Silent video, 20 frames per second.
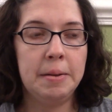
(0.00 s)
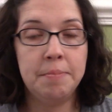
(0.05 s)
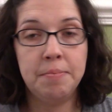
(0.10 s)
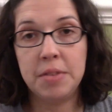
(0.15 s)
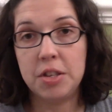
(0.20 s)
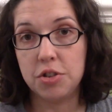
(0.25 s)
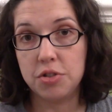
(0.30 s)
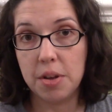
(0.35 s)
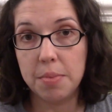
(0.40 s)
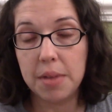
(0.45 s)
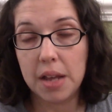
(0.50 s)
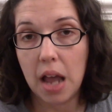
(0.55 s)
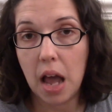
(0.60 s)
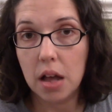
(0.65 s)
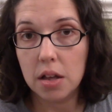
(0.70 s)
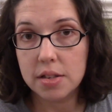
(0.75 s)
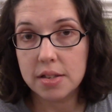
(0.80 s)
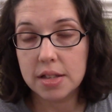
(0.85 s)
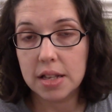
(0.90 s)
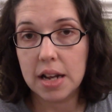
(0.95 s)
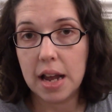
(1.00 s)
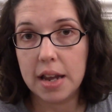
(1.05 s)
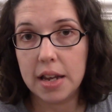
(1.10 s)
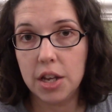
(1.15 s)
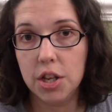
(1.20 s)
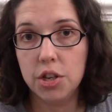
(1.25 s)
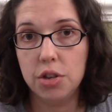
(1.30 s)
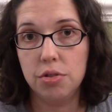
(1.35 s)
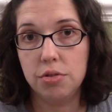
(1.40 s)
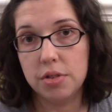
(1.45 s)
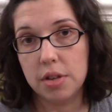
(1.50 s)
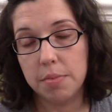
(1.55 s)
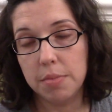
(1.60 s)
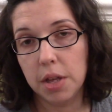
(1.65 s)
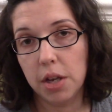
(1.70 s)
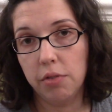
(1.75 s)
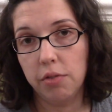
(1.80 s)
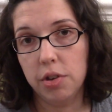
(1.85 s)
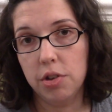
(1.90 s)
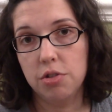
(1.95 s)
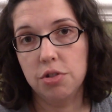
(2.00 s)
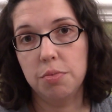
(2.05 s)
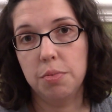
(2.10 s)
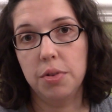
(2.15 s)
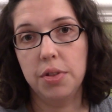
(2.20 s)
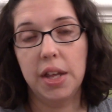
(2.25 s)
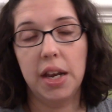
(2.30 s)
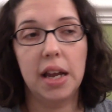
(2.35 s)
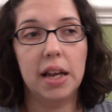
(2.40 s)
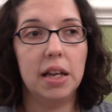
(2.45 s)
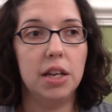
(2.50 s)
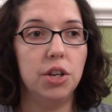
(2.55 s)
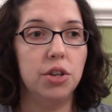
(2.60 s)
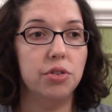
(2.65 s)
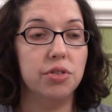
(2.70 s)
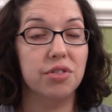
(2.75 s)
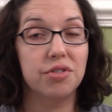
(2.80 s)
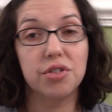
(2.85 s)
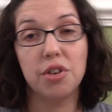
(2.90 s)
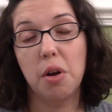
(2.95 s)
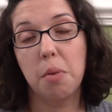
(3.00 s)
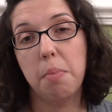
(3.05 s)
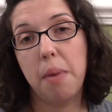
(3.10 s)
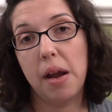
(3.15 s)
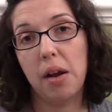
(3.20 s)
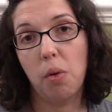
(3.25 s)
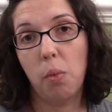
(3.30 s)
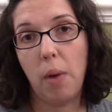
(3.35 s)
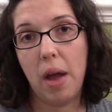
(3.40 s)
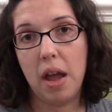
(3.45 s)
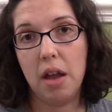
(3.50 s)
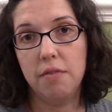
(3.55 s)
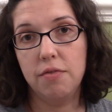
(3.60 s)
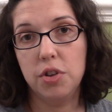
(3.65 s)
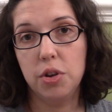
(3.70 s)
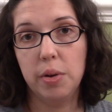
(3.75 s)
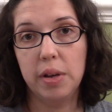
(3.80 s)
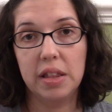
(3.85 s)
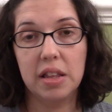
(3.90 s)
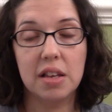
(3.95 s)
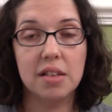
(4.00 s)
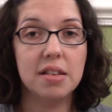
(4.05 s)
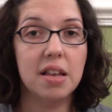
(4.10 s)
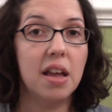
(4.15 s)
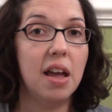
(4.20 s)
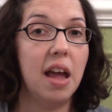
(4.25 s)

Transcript: is there something else that I can use, something reusable that I can use? Is there a better way of doing this?